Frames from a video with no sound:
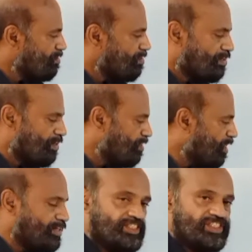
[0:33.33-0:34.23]
Here
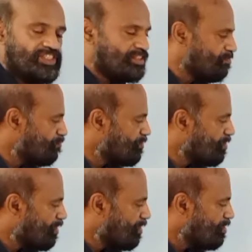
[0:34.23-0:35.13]
light is
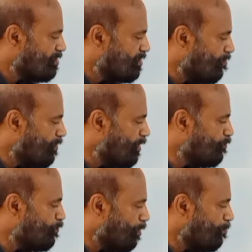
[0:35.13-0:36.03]

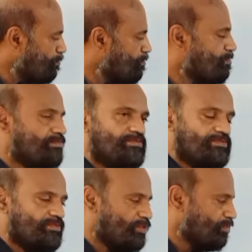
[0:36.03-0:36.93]
traveling from
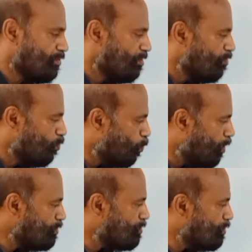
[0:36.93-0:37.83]

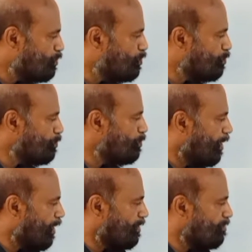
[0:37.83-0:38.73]
water to
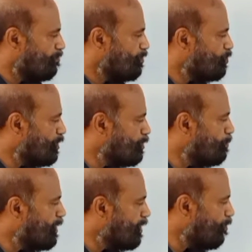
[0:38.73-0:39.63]
air. So it is
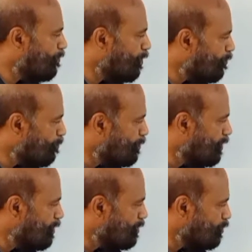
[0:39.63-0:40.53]
bent away from
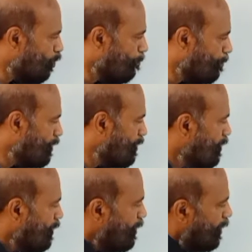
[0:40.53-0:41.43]
the normal
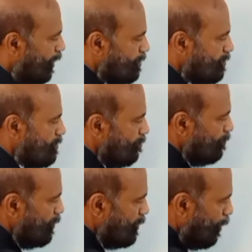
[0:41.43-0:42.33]
and
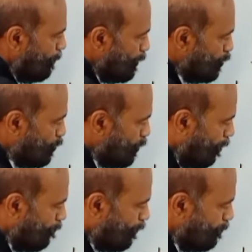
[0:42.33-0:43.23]
it appears to
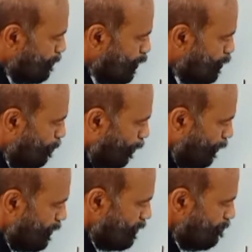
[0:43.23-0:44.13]
come from this
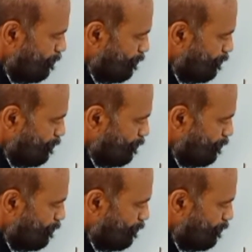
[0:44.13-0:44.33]
point.